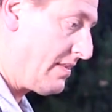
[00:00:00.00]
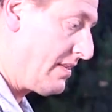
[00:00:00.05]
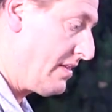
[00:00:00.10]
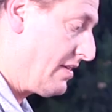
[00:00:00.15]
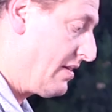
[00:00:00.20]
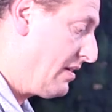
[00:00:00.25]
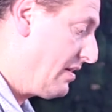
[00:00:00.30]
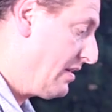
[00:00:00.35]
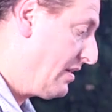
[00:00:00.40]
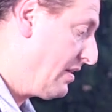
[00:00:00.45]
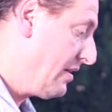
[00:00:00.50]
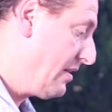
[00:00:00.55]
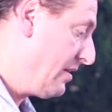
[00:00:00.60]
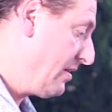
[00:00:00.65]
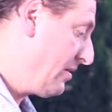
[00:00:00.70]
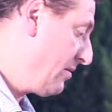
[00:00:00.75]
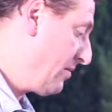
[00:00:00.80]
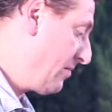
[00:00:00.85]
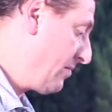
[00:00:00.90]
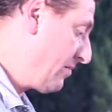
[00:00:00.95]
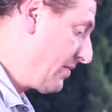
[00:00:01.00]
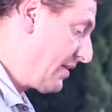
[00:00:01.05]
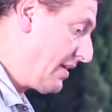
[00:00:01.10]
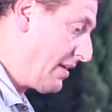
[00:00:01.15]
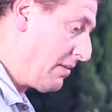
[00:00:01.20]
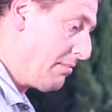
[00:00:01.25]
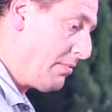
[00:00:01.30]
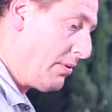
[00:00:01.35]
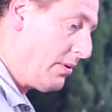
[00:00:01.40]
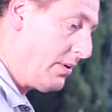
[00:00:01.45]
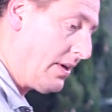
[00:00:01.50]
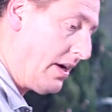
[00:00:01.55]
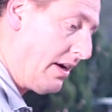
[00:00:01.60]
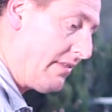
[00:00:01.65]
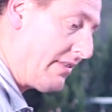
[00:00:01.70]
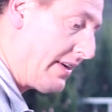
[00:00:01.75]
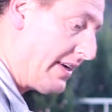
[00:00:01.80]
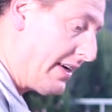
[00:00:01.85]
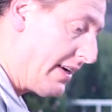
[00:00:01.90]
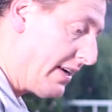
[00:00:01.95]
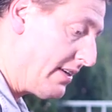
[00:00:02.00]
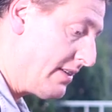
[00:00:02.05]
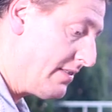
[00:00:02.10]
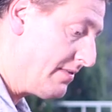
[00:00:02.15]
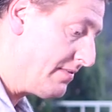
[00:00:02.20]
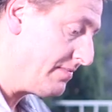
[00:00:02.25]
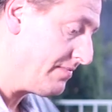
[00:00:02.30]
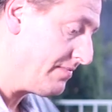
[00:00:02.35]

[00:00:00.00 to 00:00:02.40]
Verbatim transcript: Get them pulled off of here.